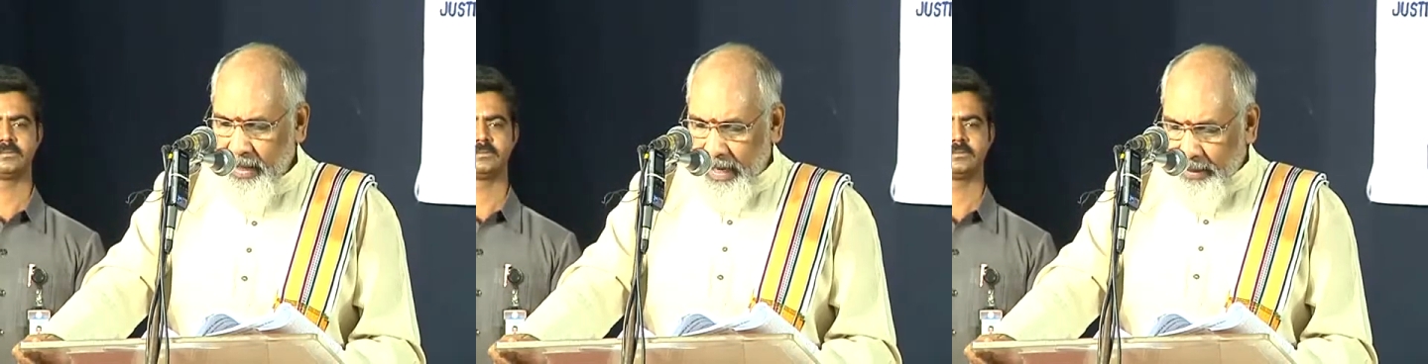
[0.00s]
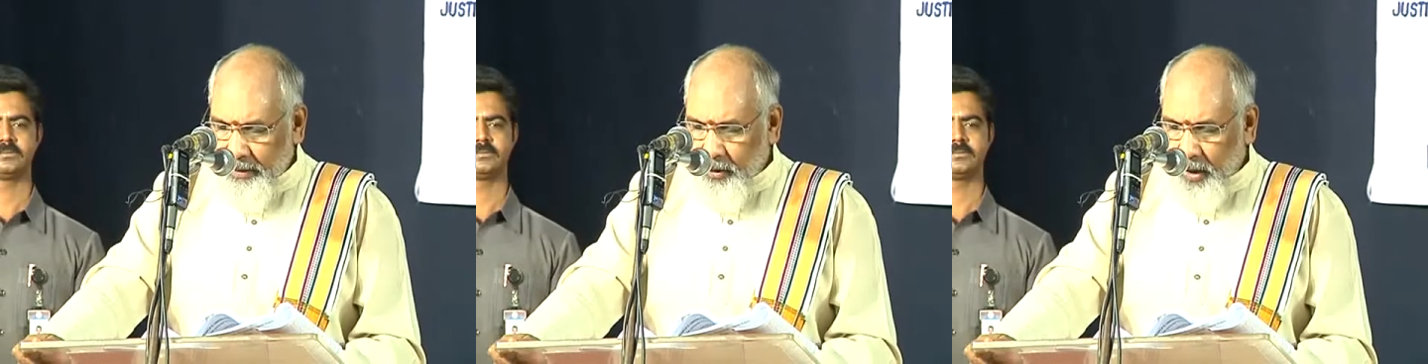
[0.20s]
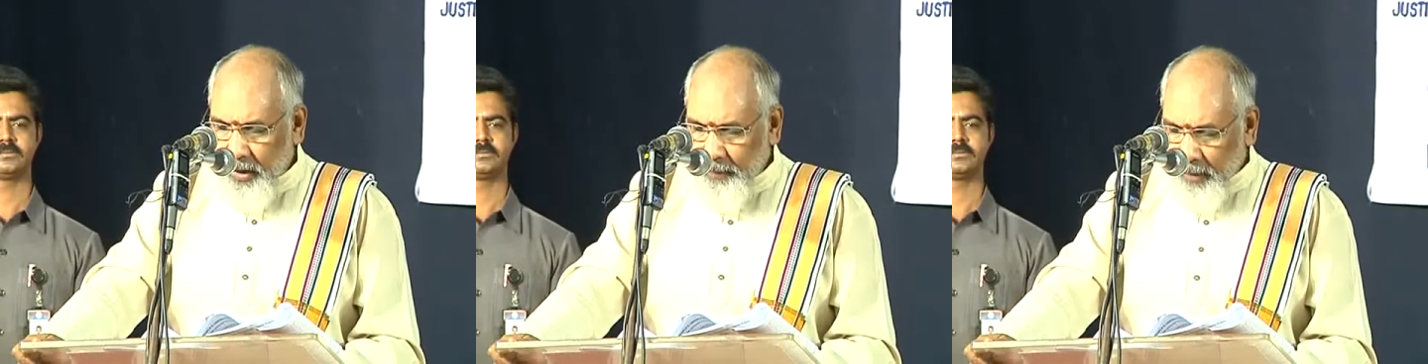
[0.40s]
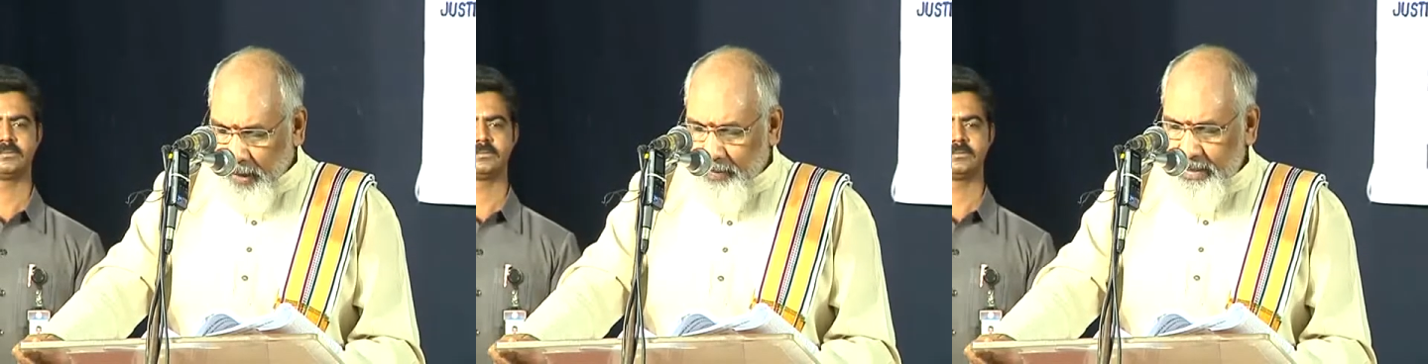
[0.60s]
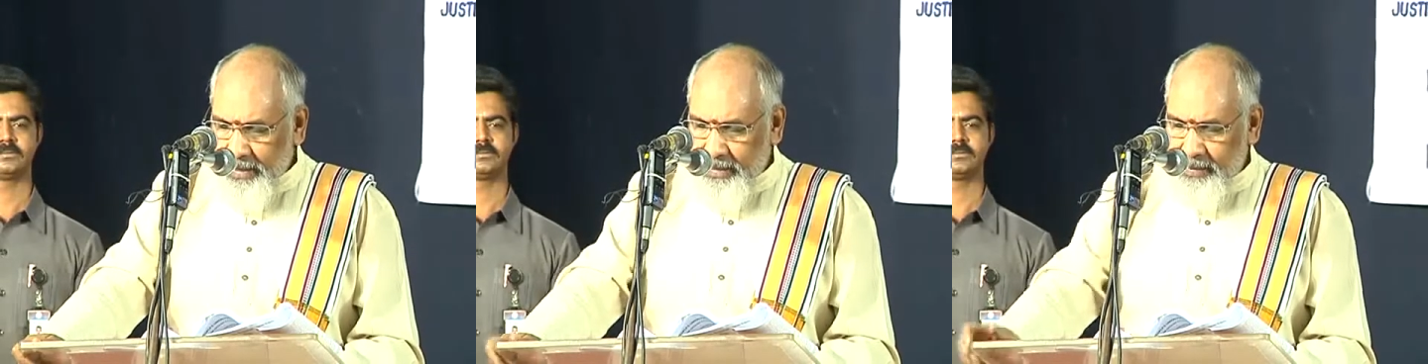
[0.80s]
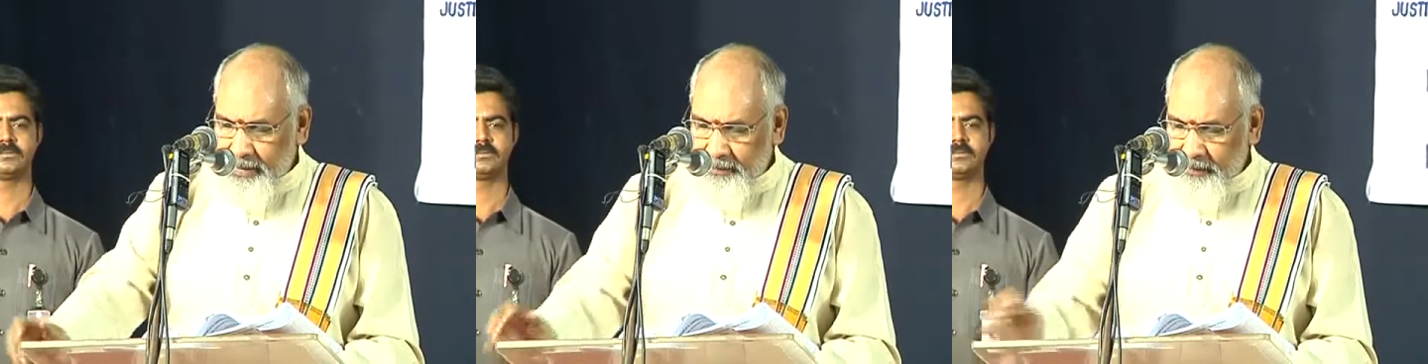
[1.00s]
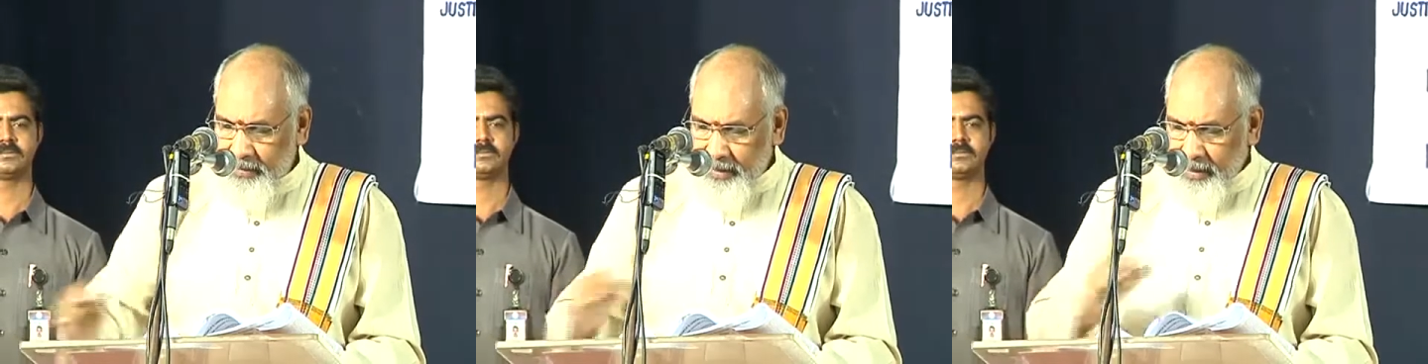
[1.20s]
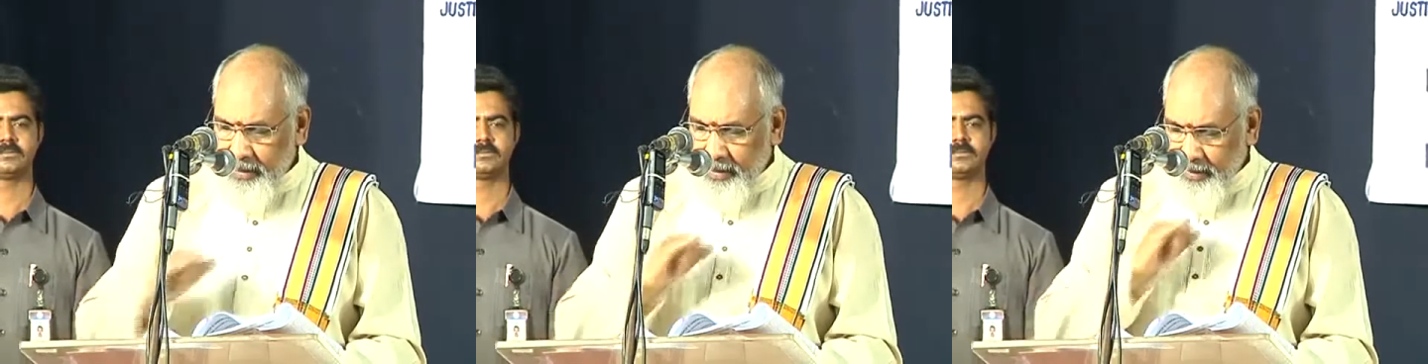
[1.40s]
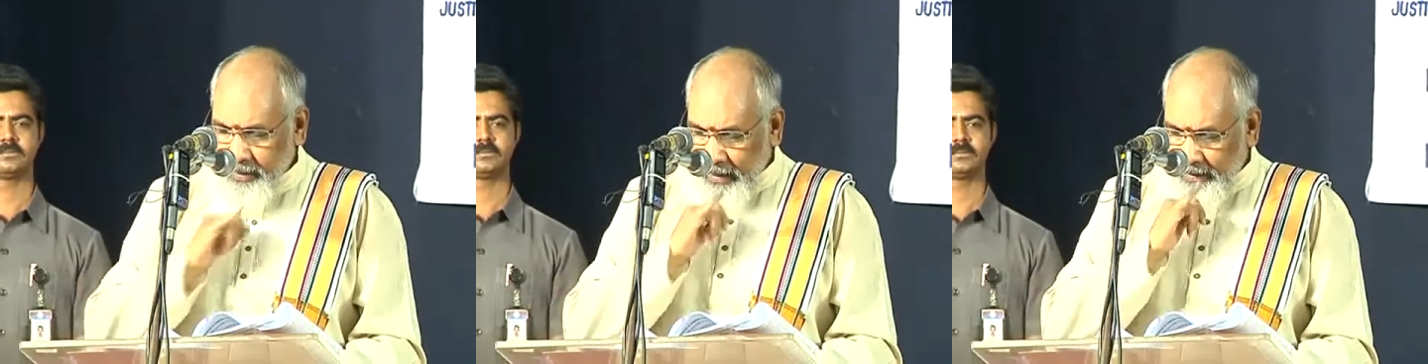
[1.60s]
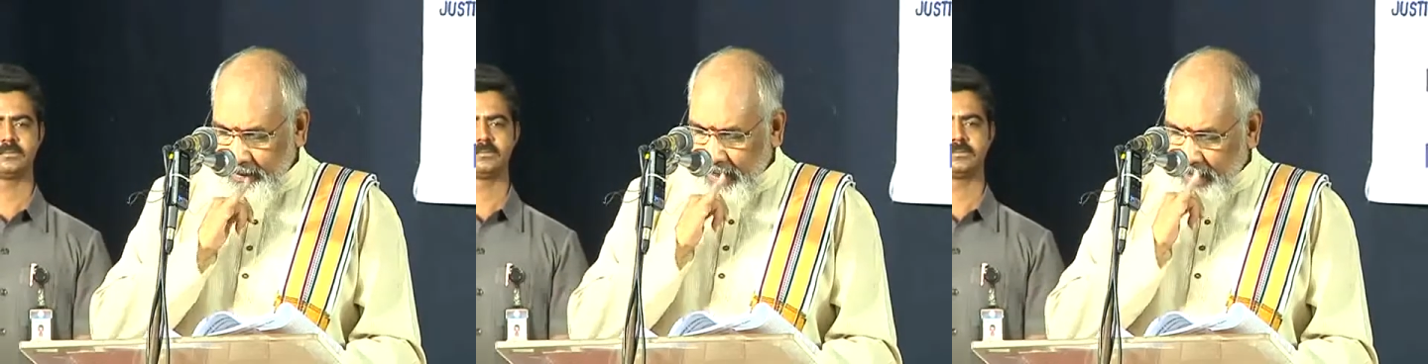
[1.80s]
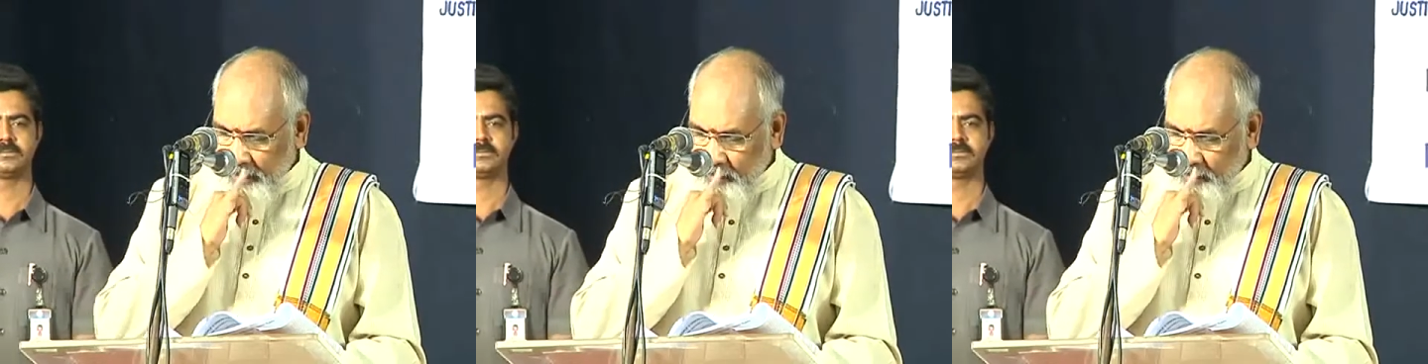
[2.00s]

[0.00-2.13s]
and or promise that there